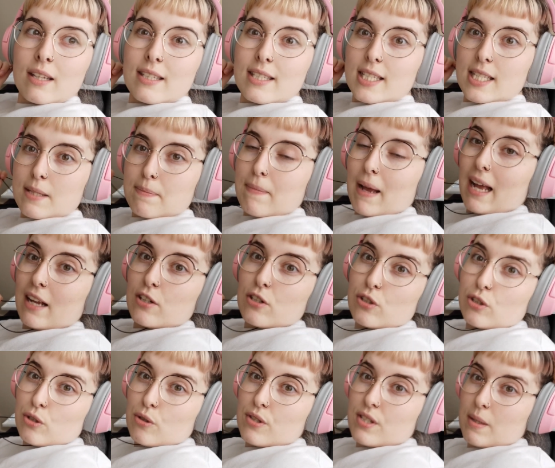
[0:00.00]
smash
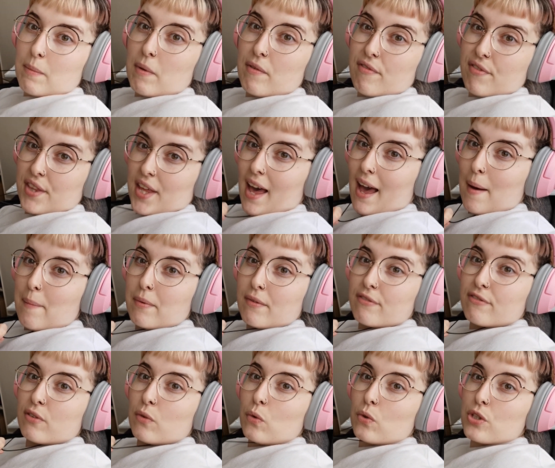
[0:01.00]
through some of that
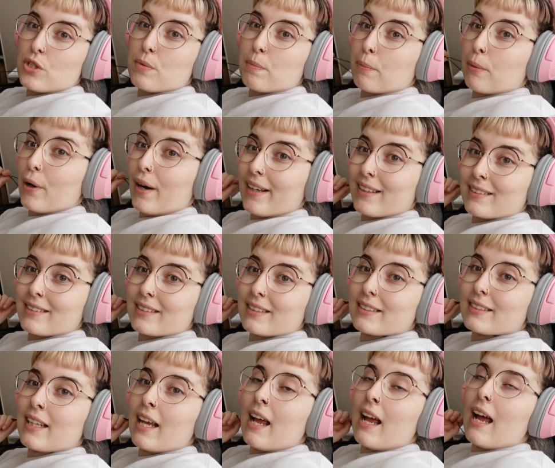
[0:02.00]
before
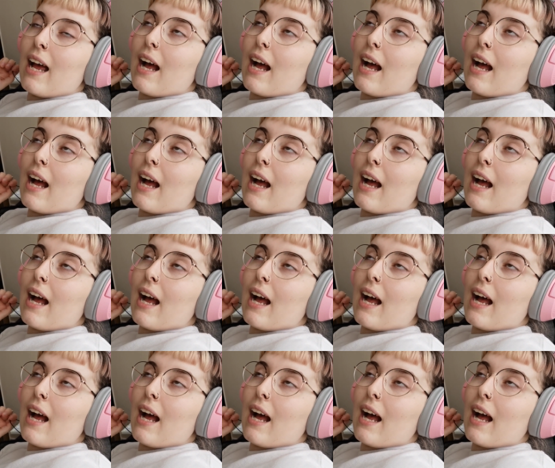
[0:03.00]
sprints.